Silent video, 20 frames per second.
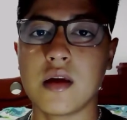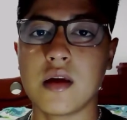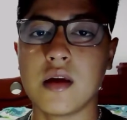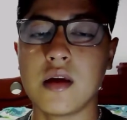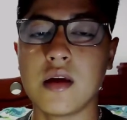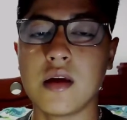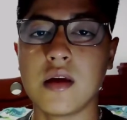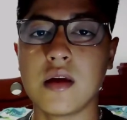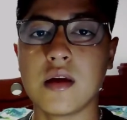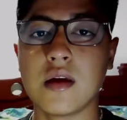
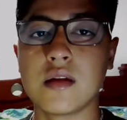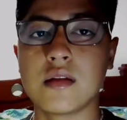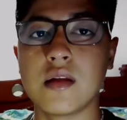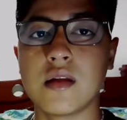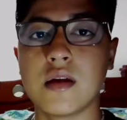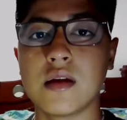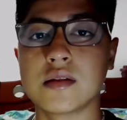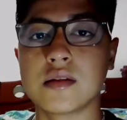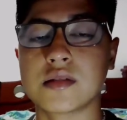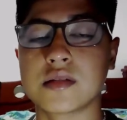
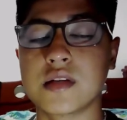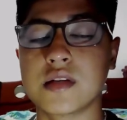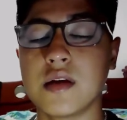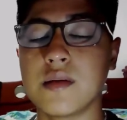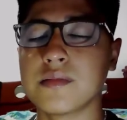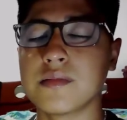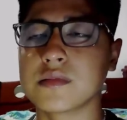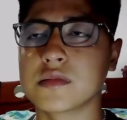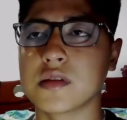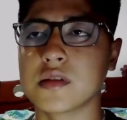it
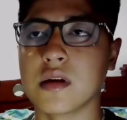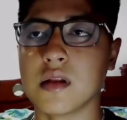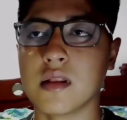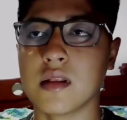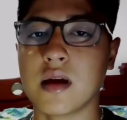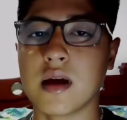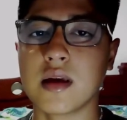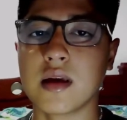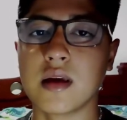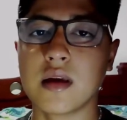seemed
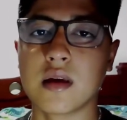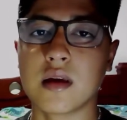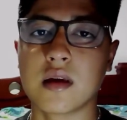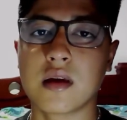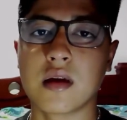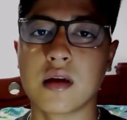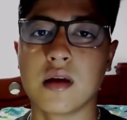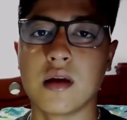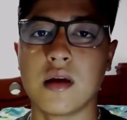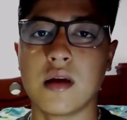
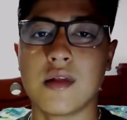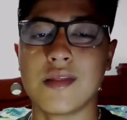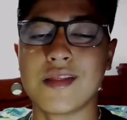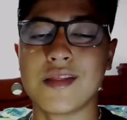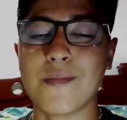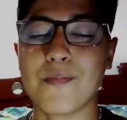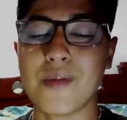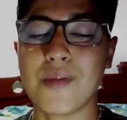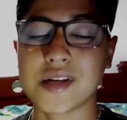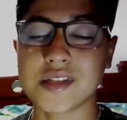like
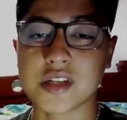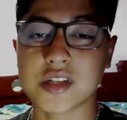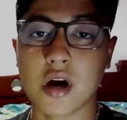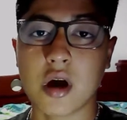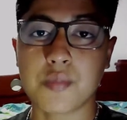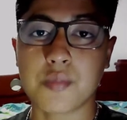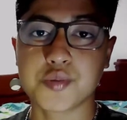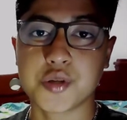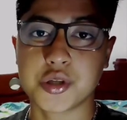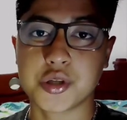the best
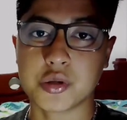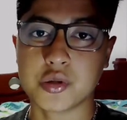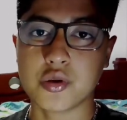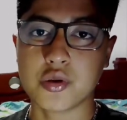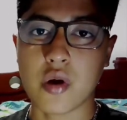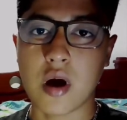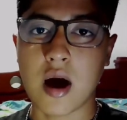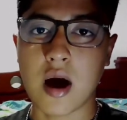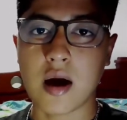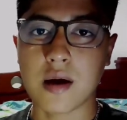option you
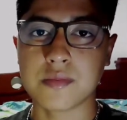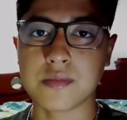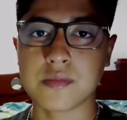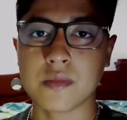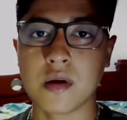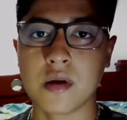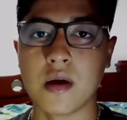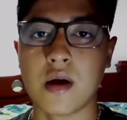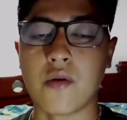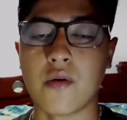had.
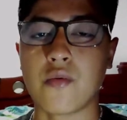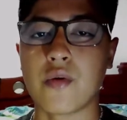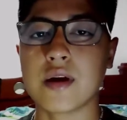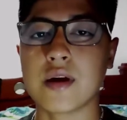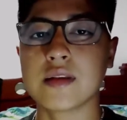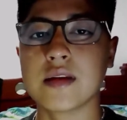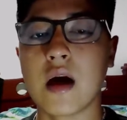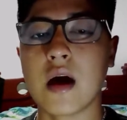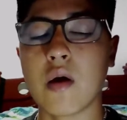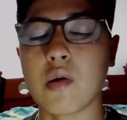Right
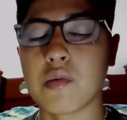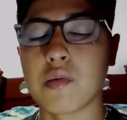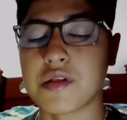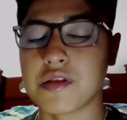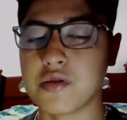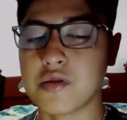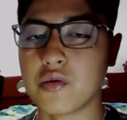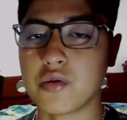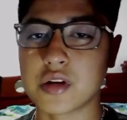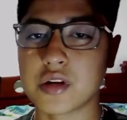now,
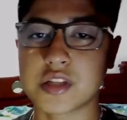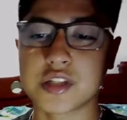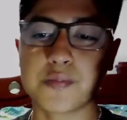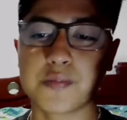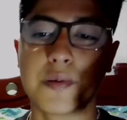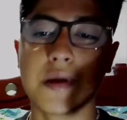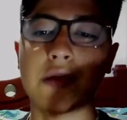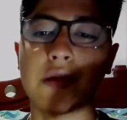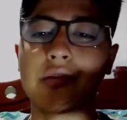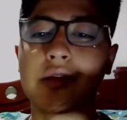with your
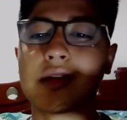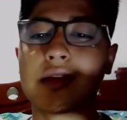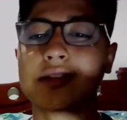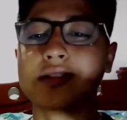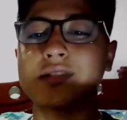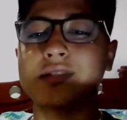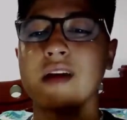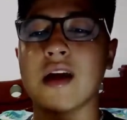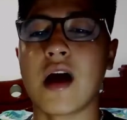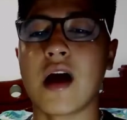
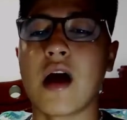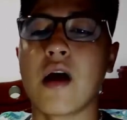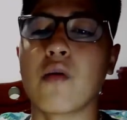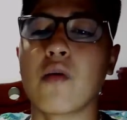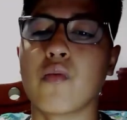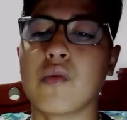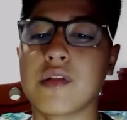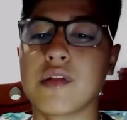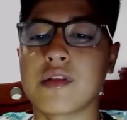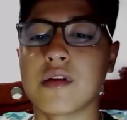experience
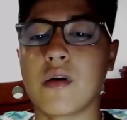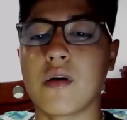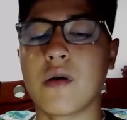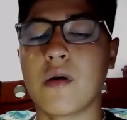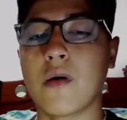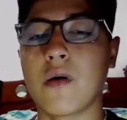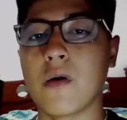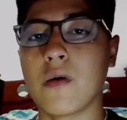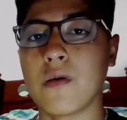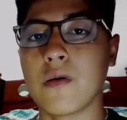and with
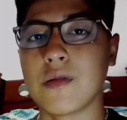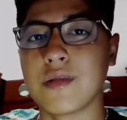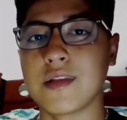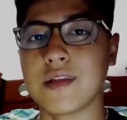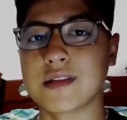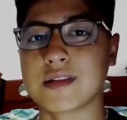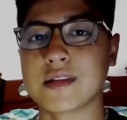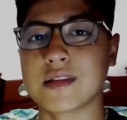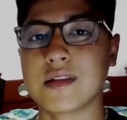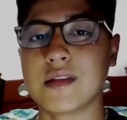all
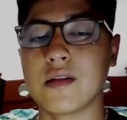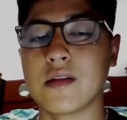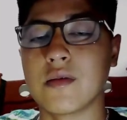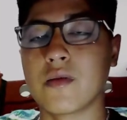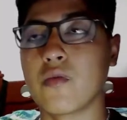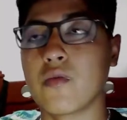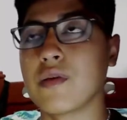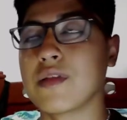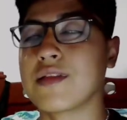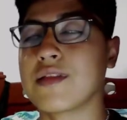
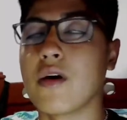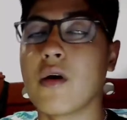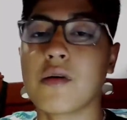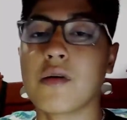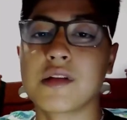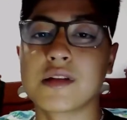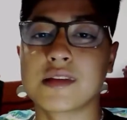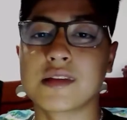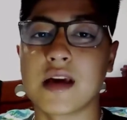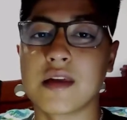
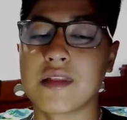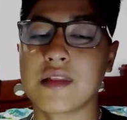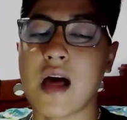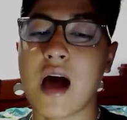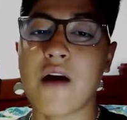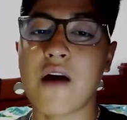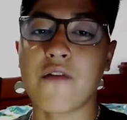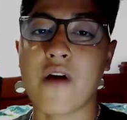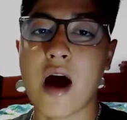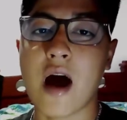the time that
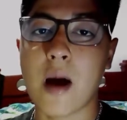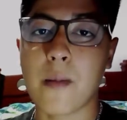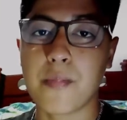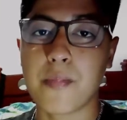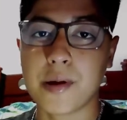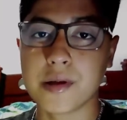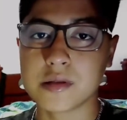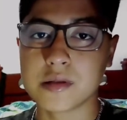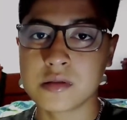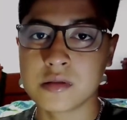have
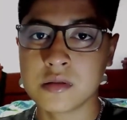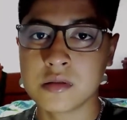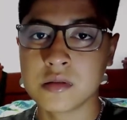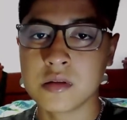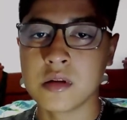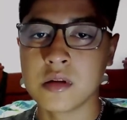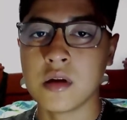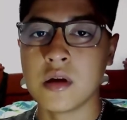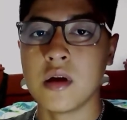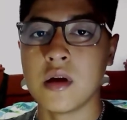happened,
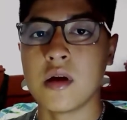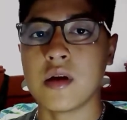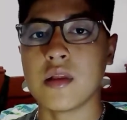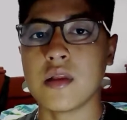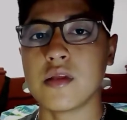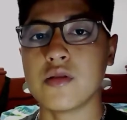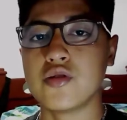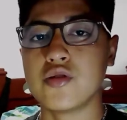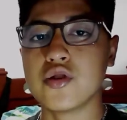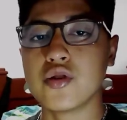
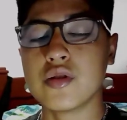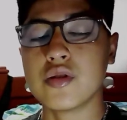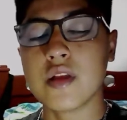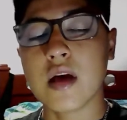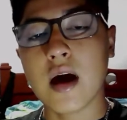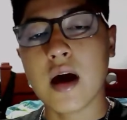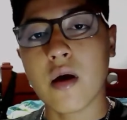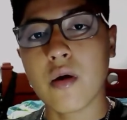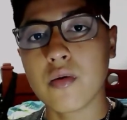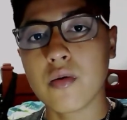you
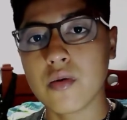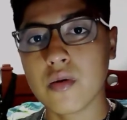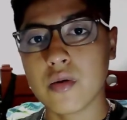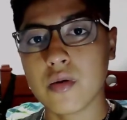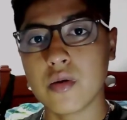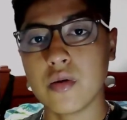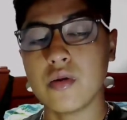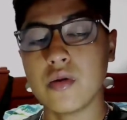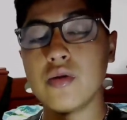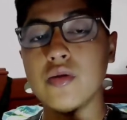now
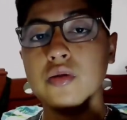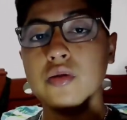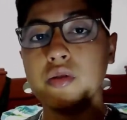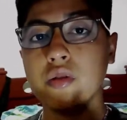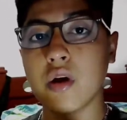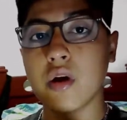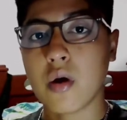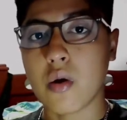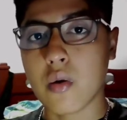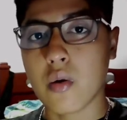
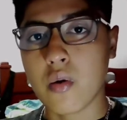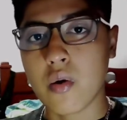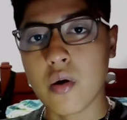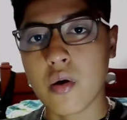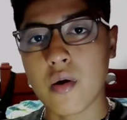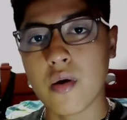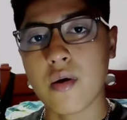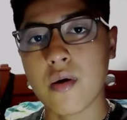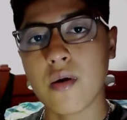know